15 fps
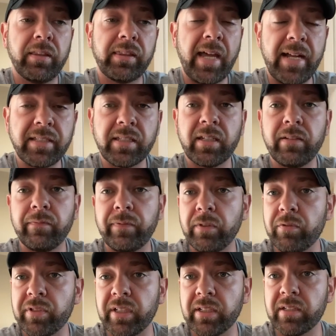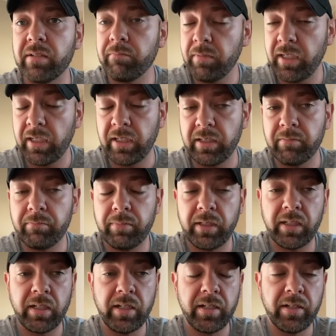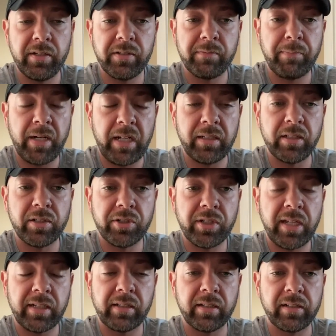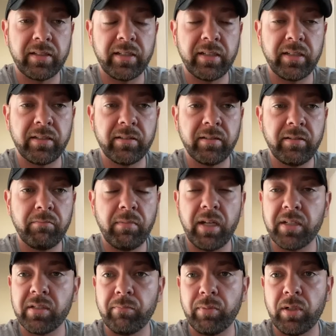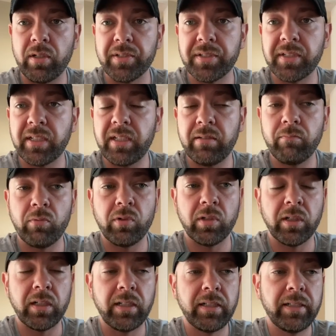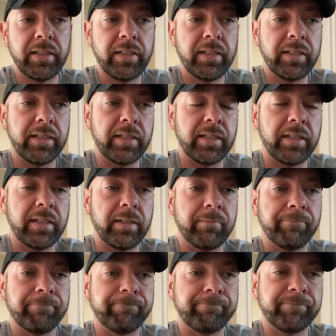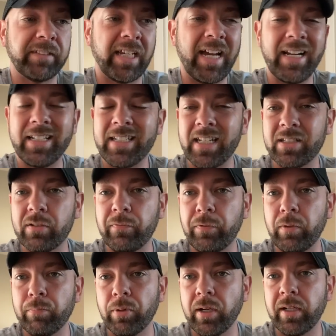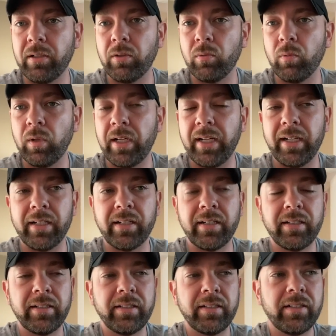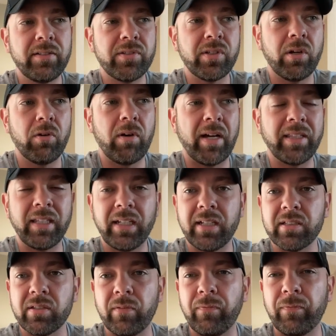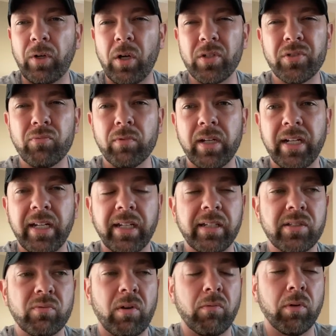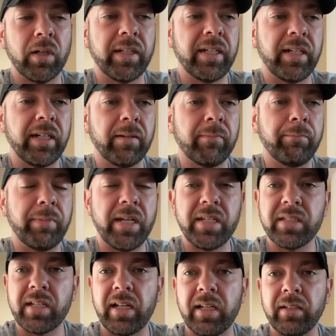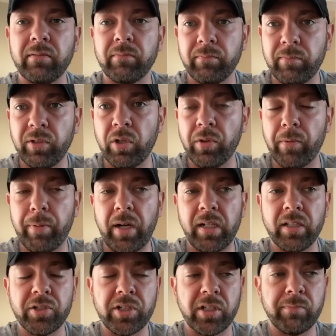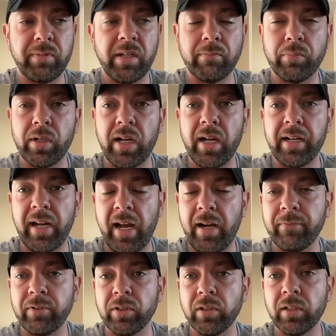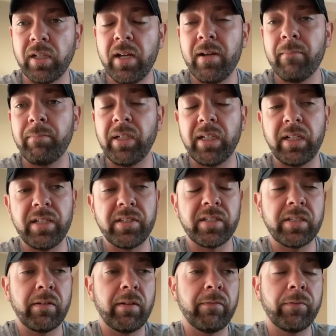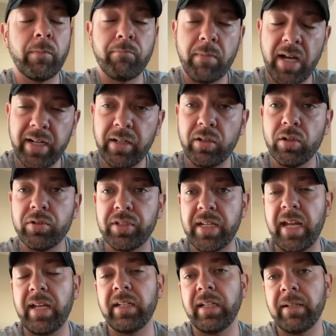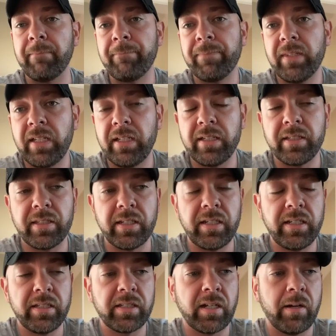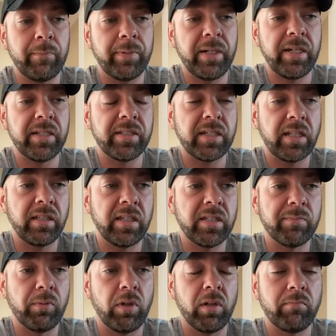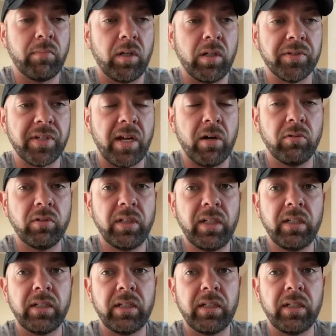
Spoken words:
That's confusing to me because polish technically makes a ball skid more. It kind of takes a footprint away. So I think it's a false reading is what we're getting based on, you know, the polish that's being put on after. Because from my understanding is these companies send these bowling balls out